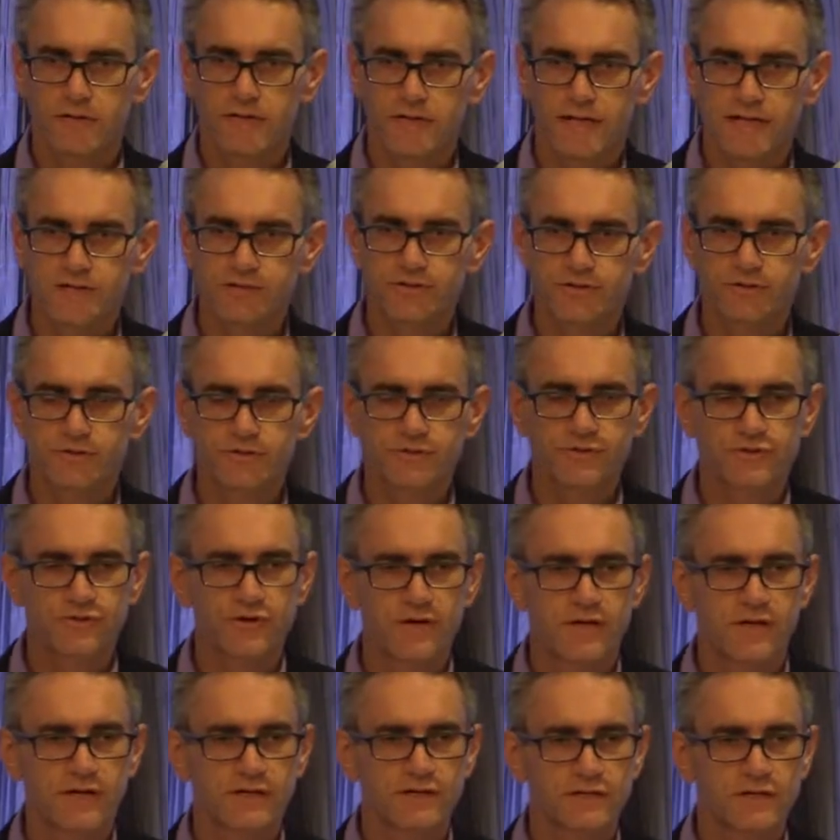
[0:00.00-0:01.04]
electrical
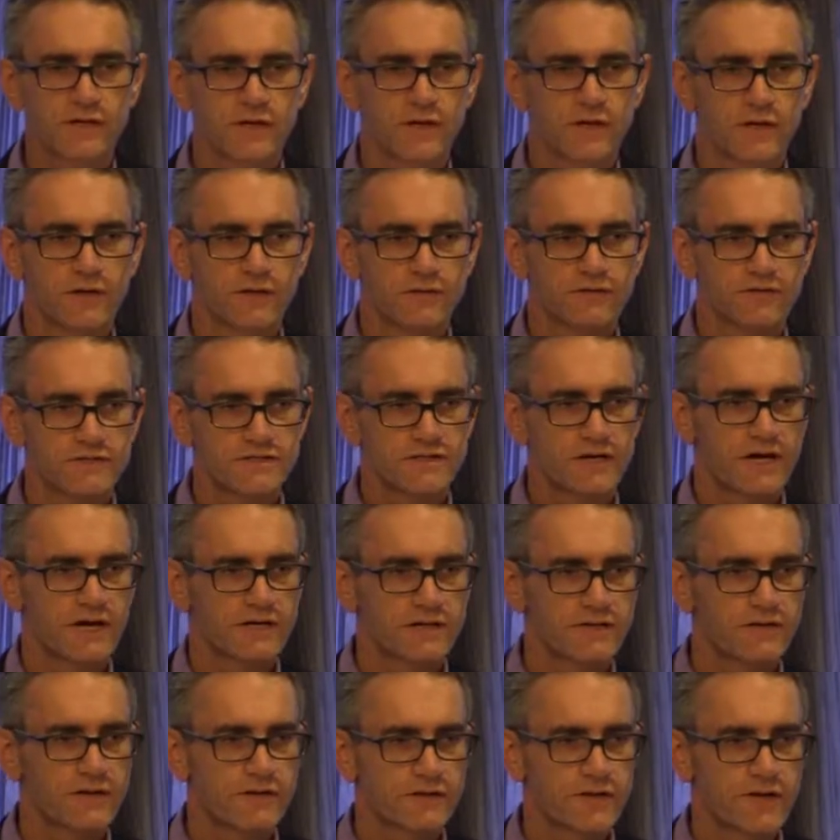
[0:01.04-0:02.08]
trade
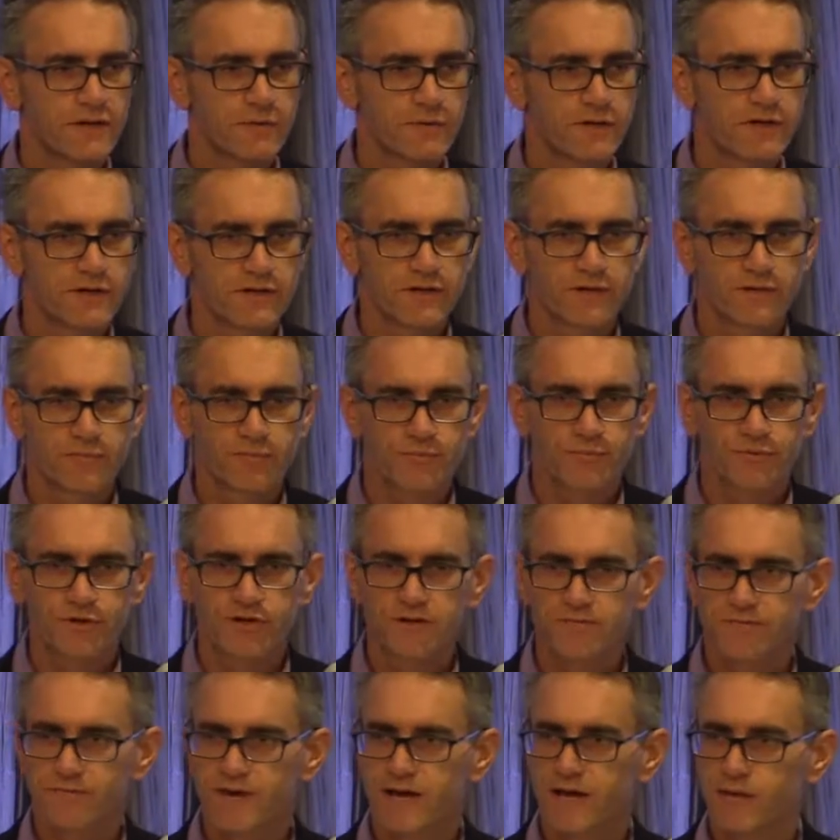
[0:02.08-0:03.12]
decided that they were going to
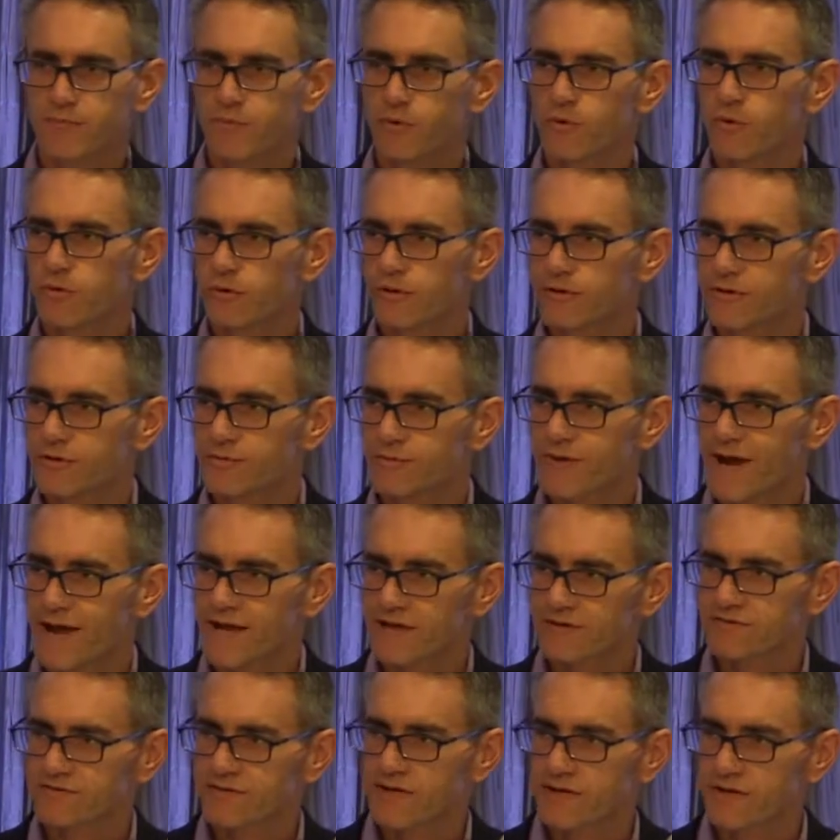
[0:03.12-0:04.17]
prefab all of the
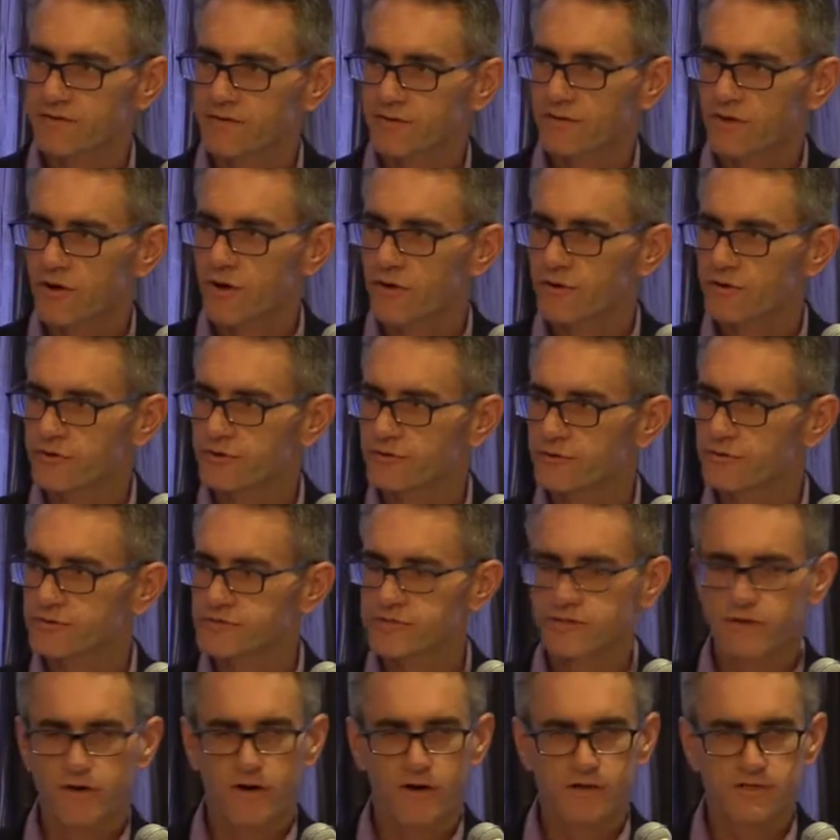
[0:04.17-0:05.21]
racks down the corridors
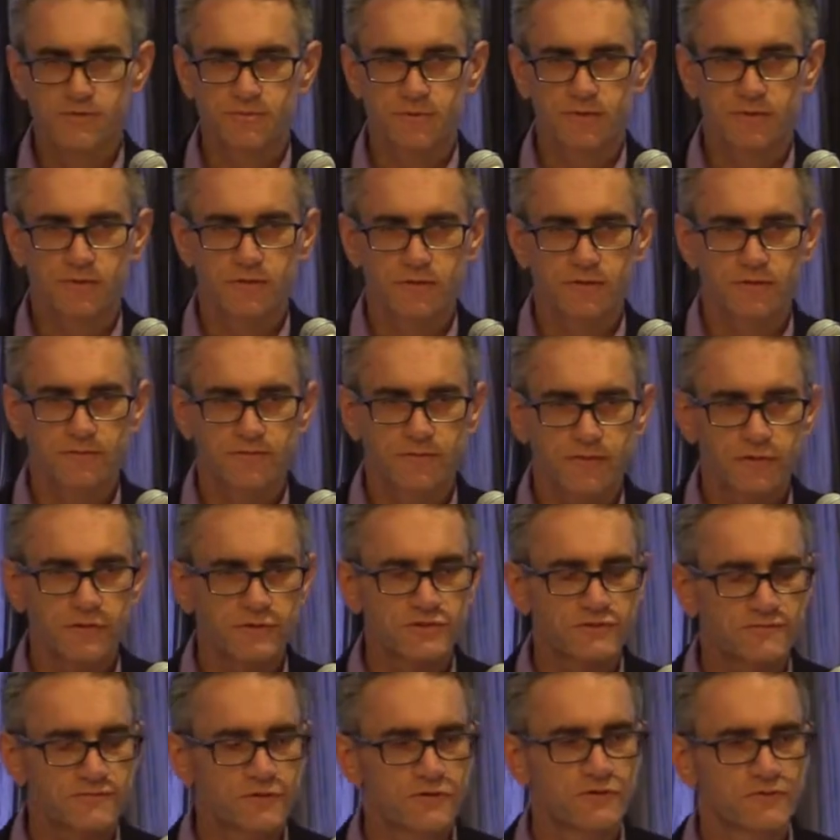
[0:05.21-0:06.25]
in the hospital. And for
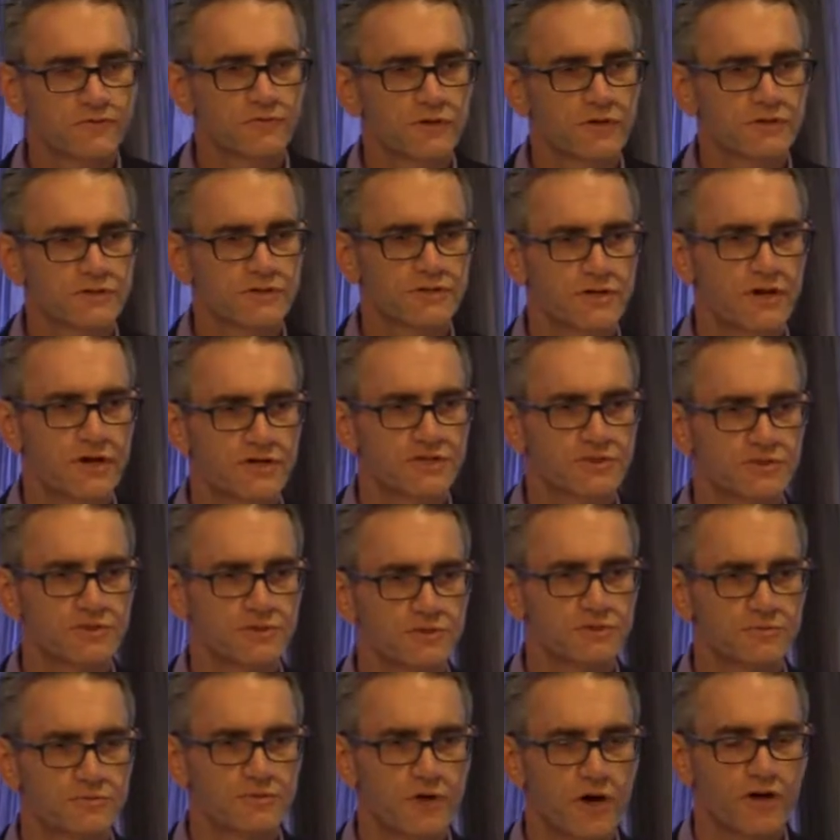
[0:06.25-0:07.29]
those of you who've worked in
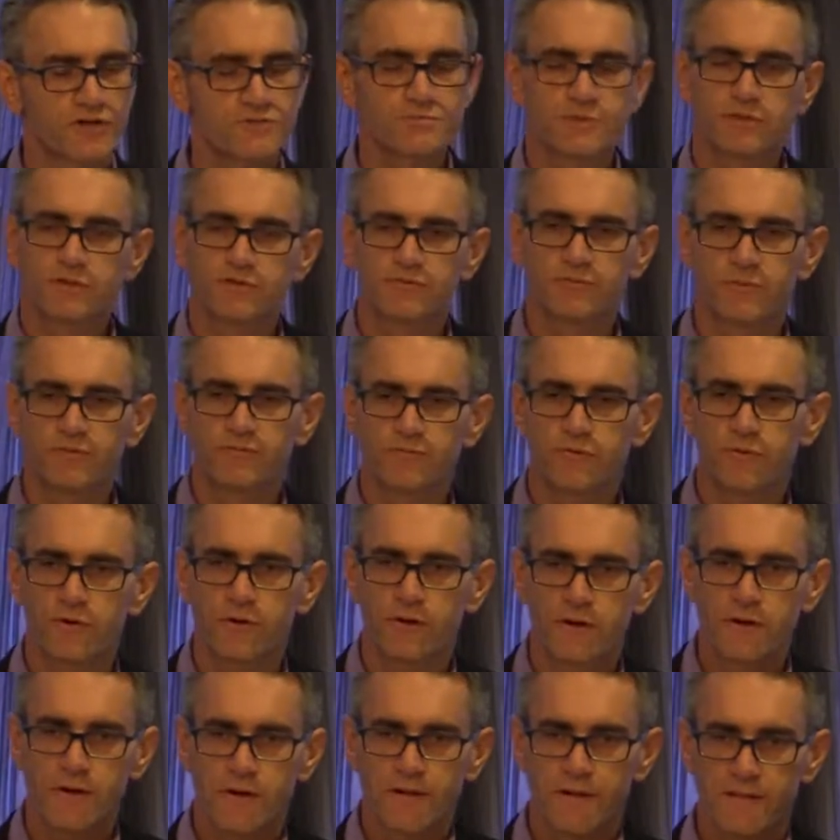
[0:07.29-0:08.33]
hospitals before,
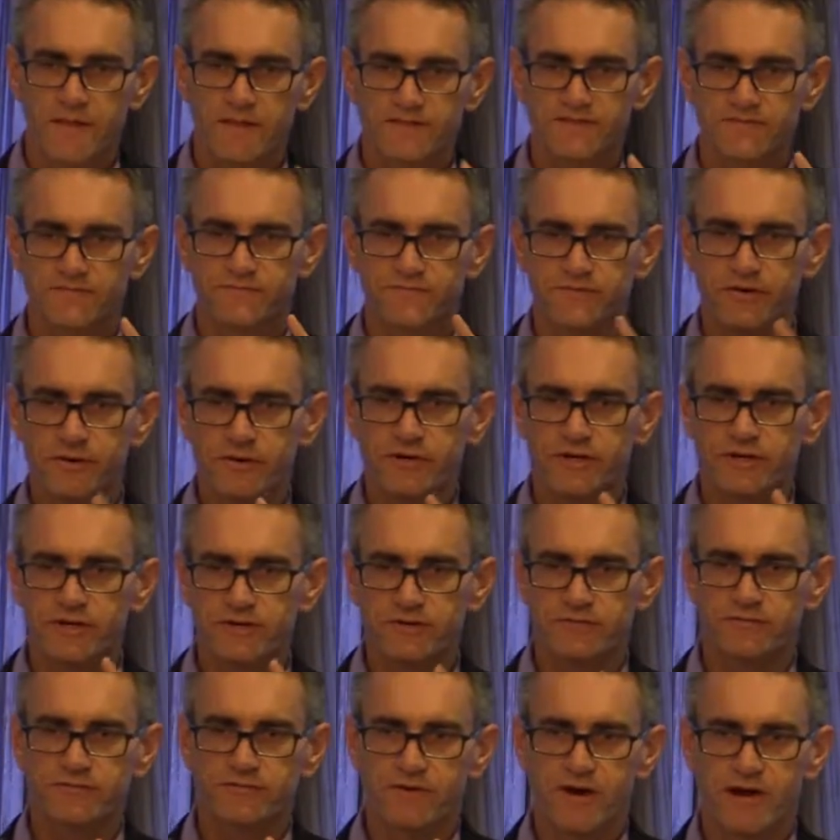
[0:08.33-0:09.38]
that's a very
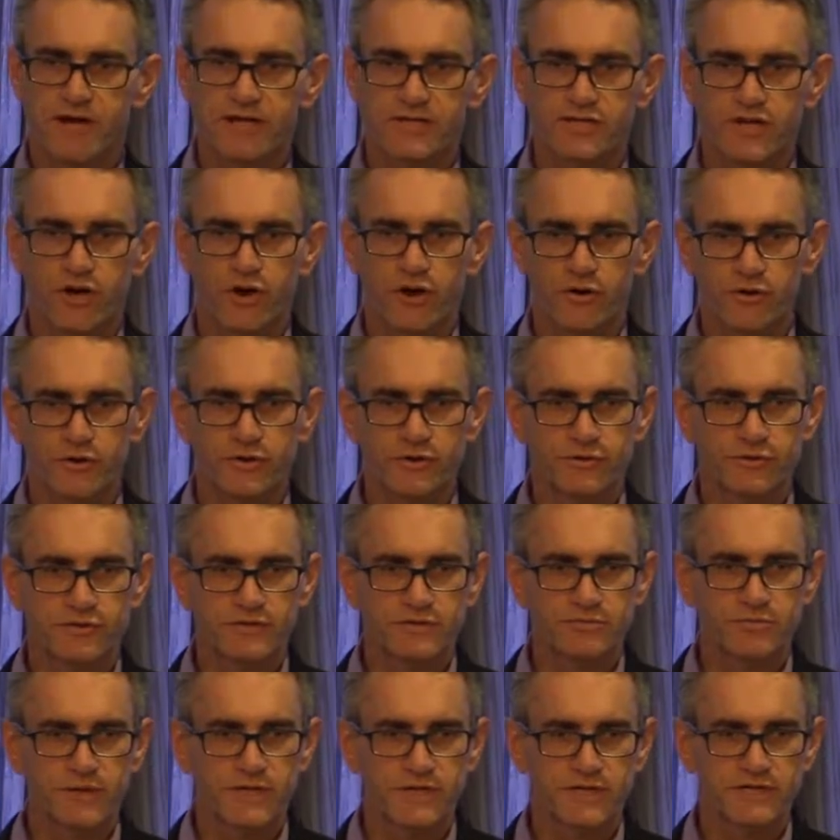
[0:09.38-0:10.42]
confined corridor
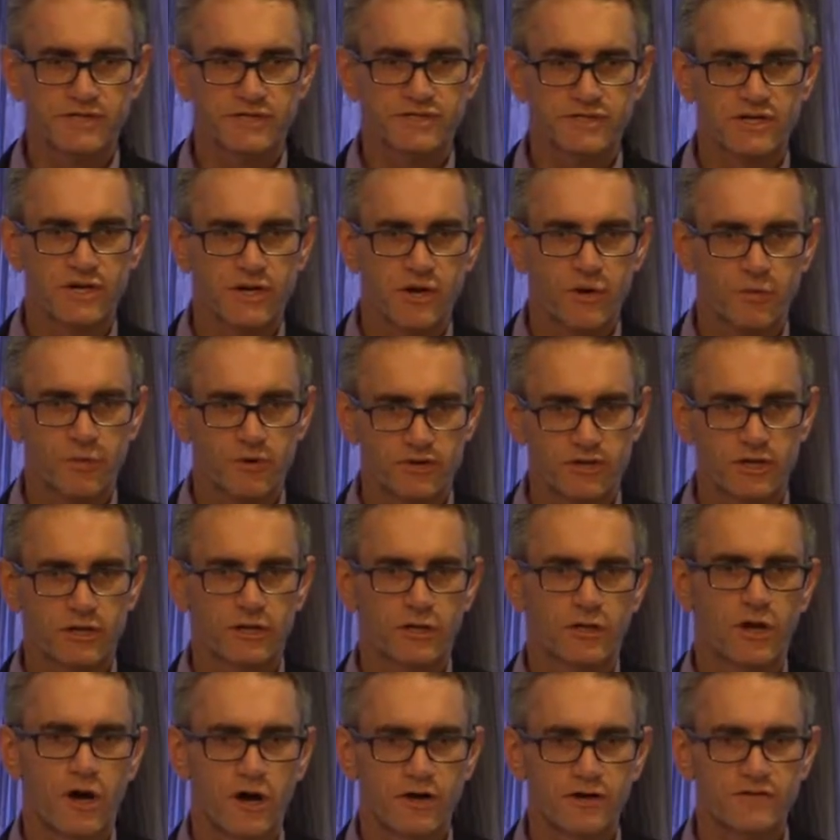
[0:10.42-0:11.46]
space with a
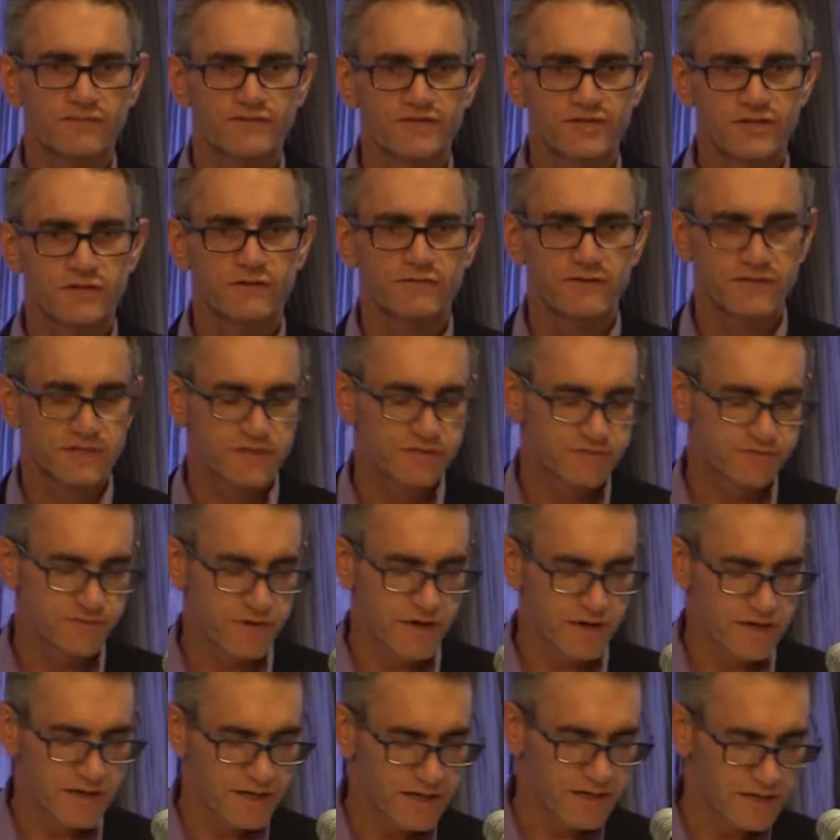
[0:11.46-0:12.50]
lot of services
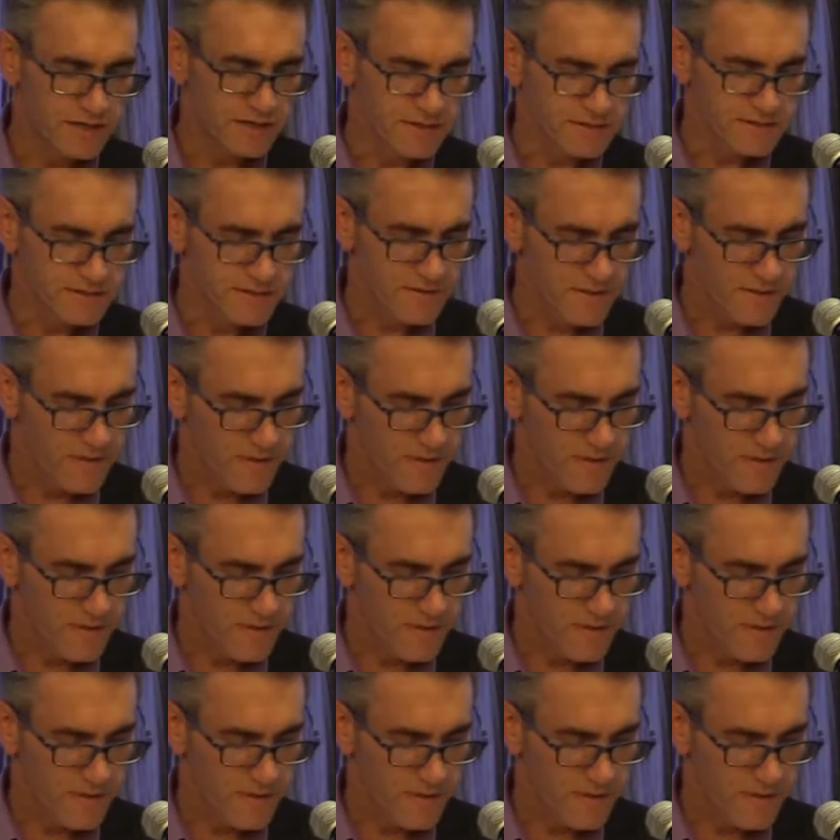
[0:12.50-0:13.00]
running in it.